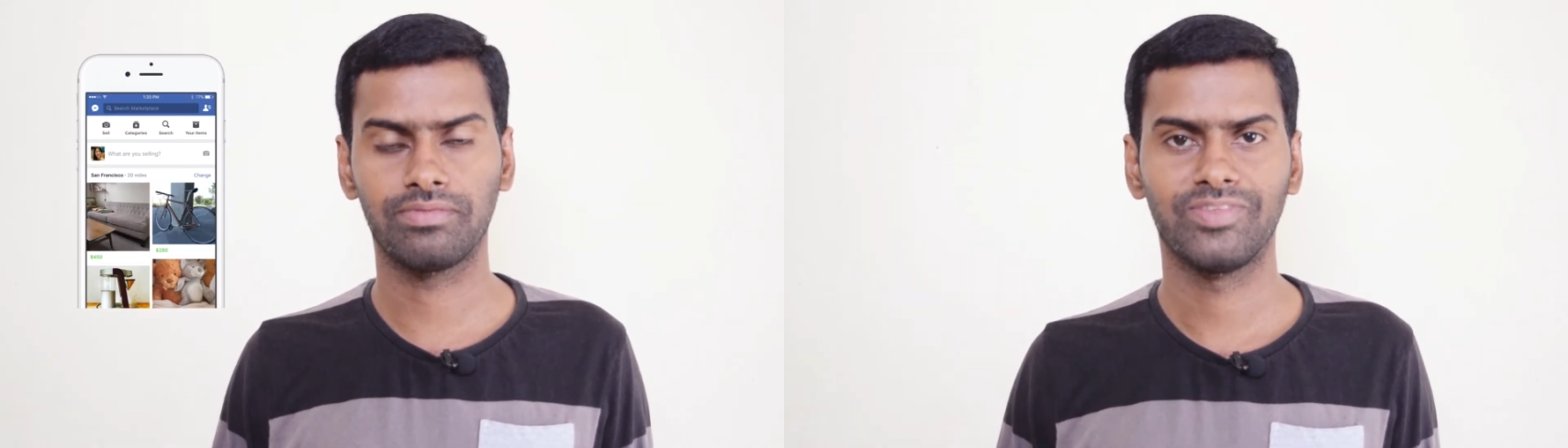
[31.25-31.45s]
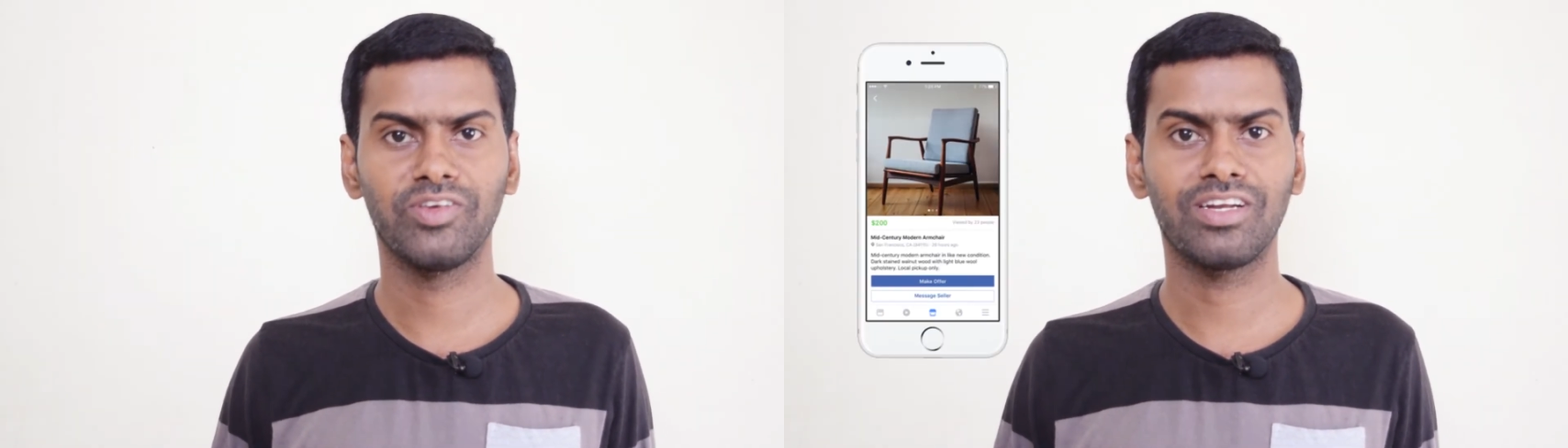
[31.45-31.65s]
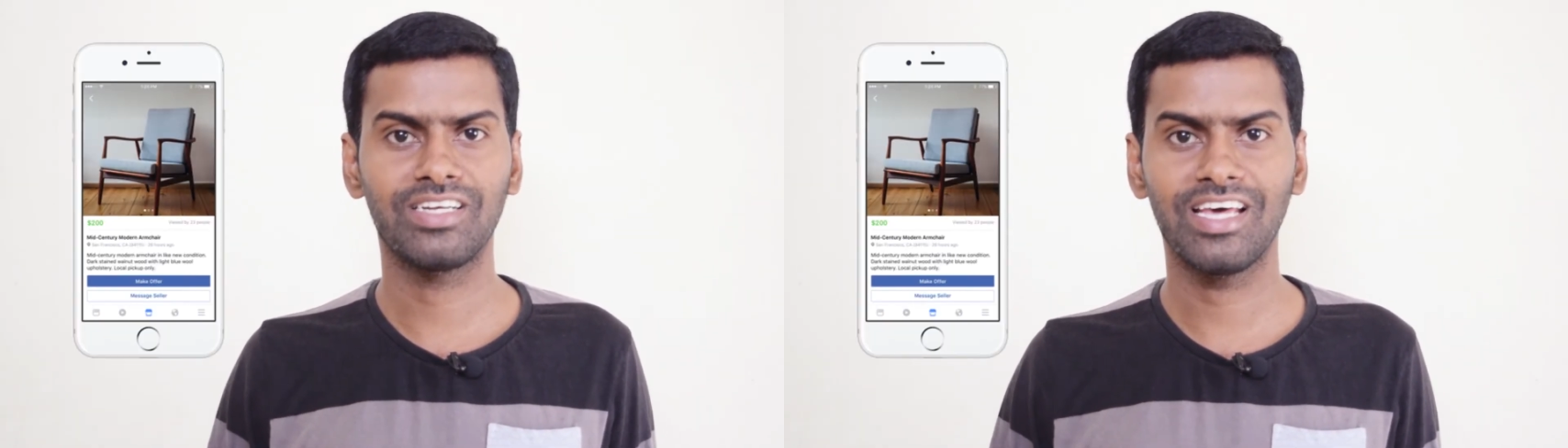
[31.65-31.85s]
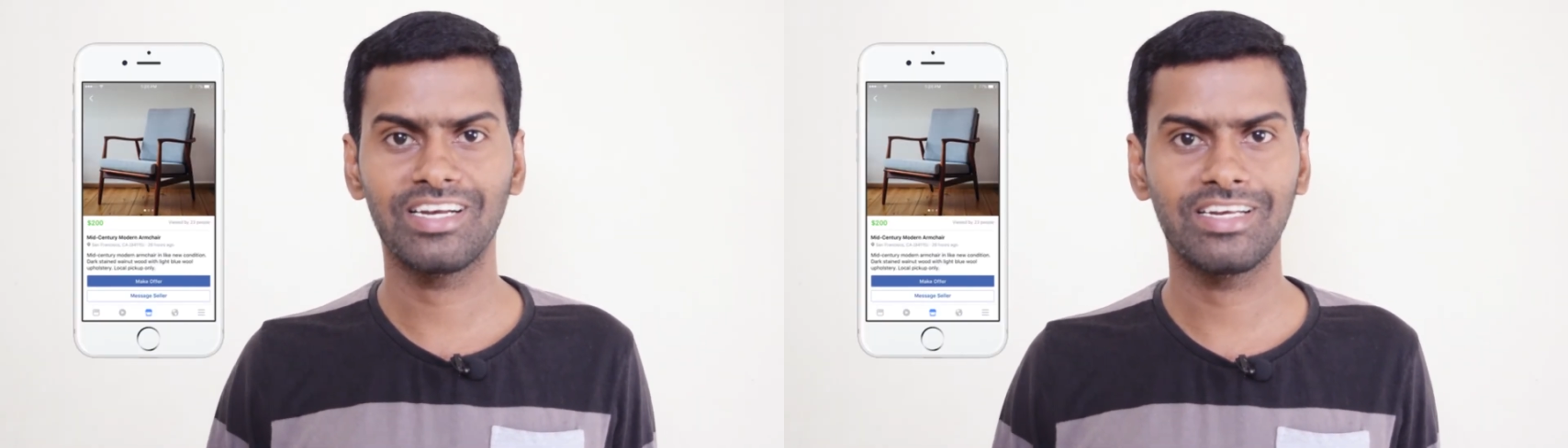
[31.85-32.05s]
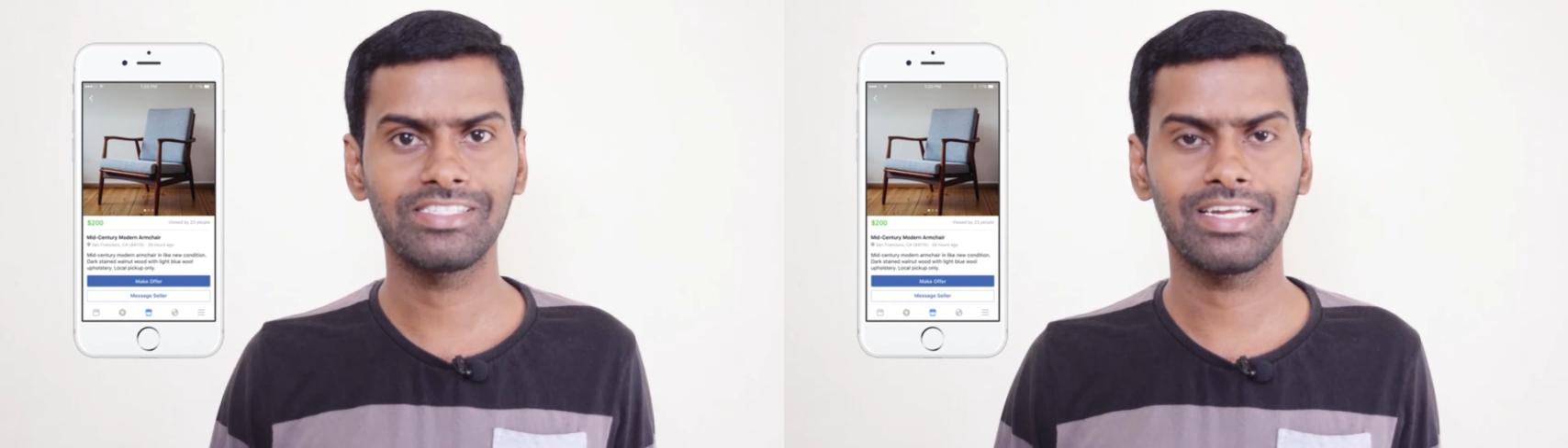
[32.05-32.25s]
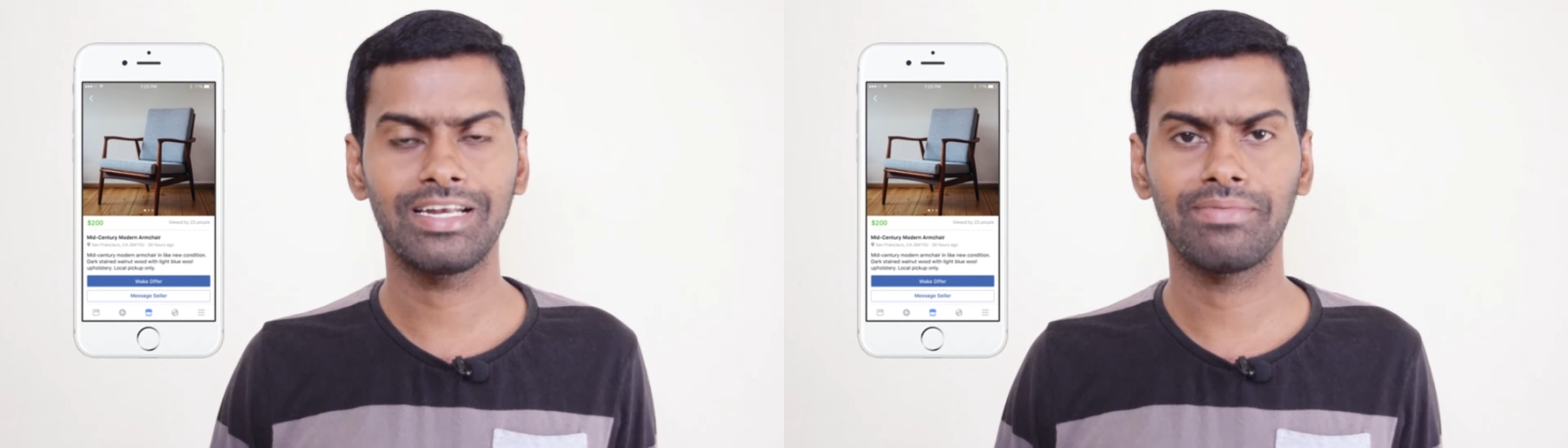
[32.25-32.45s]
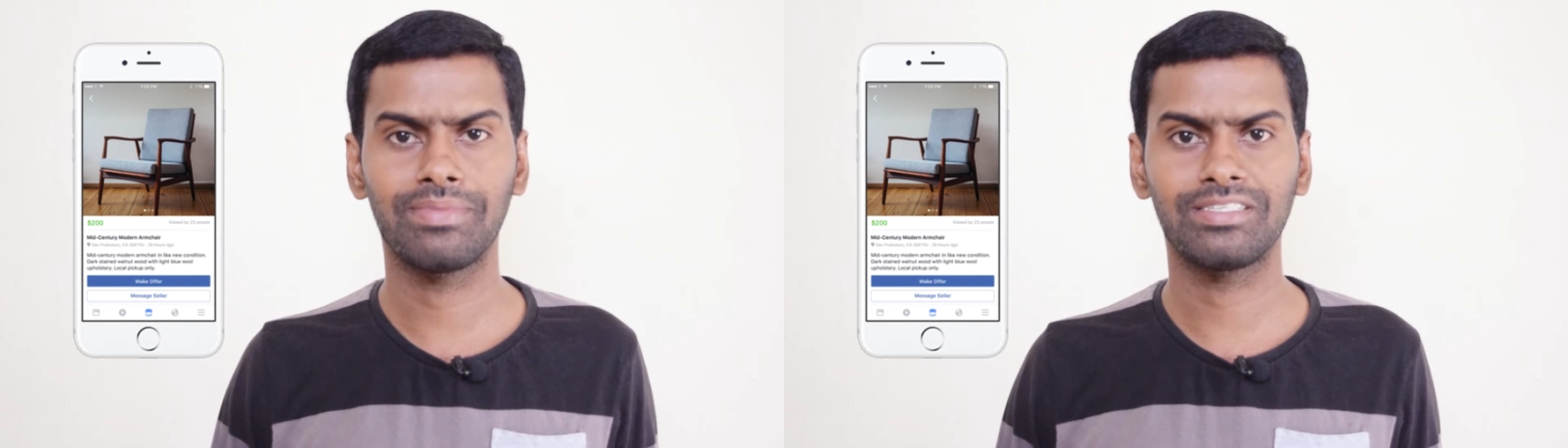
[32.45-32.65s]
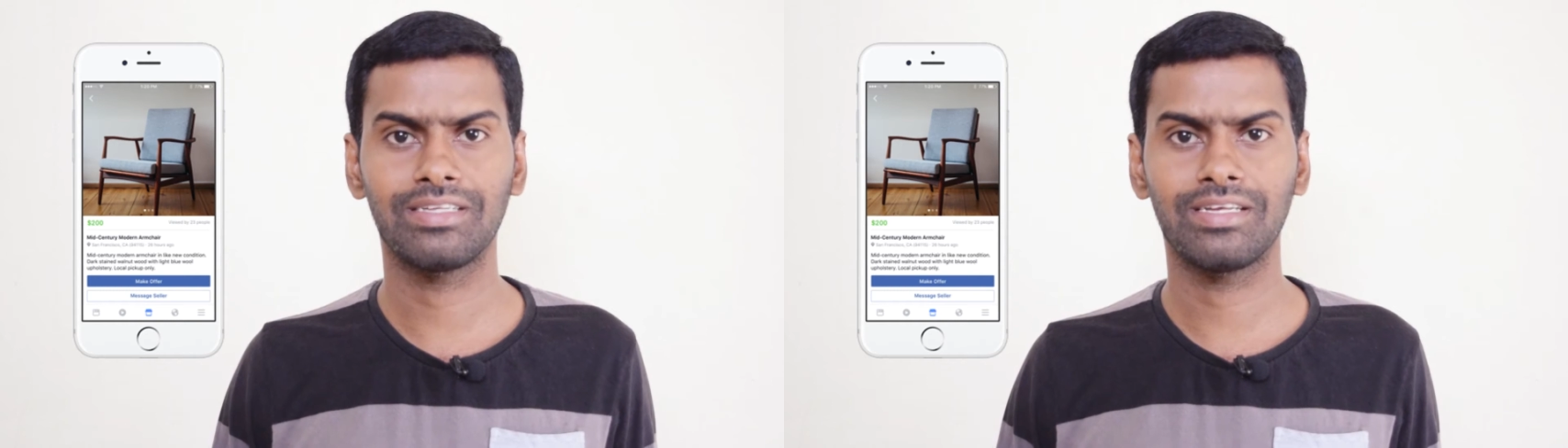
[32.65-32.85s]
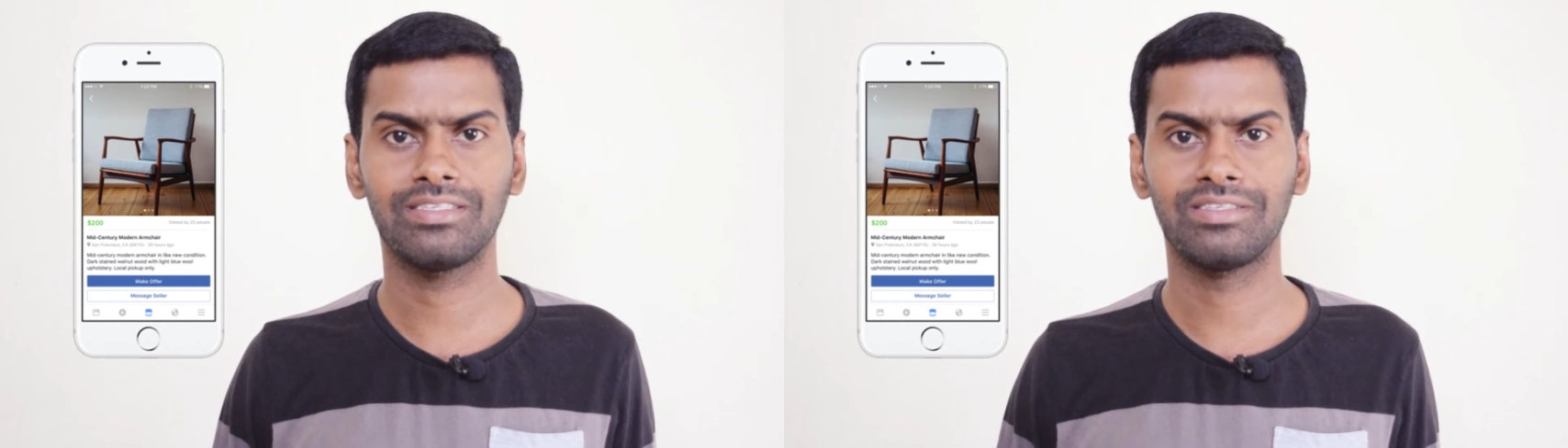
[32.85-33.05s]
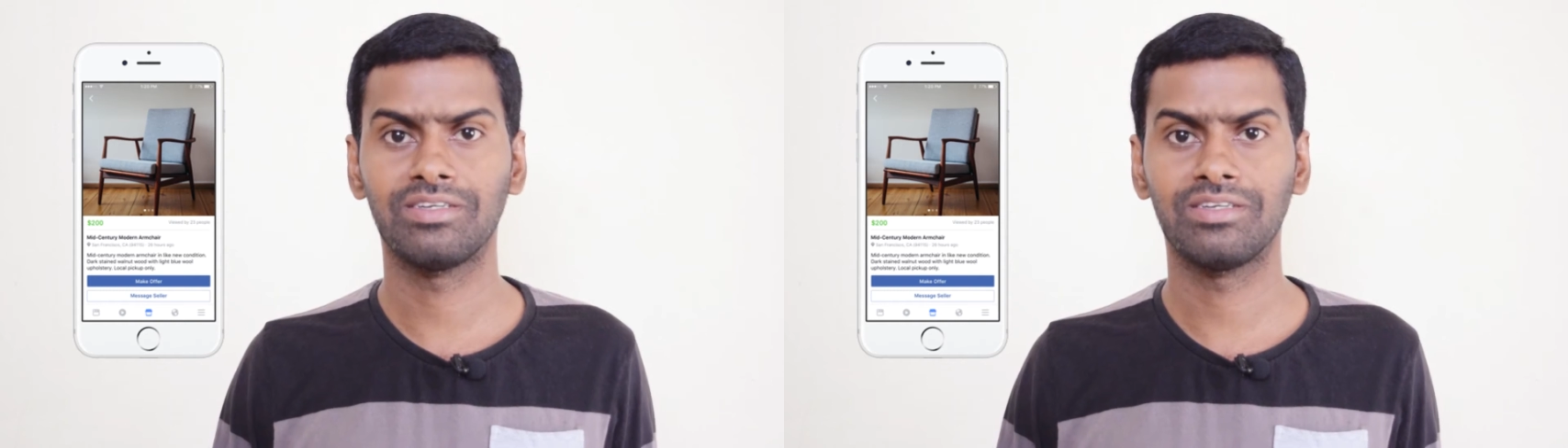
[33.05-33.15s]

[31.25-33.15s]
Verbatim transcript: You can directly send a message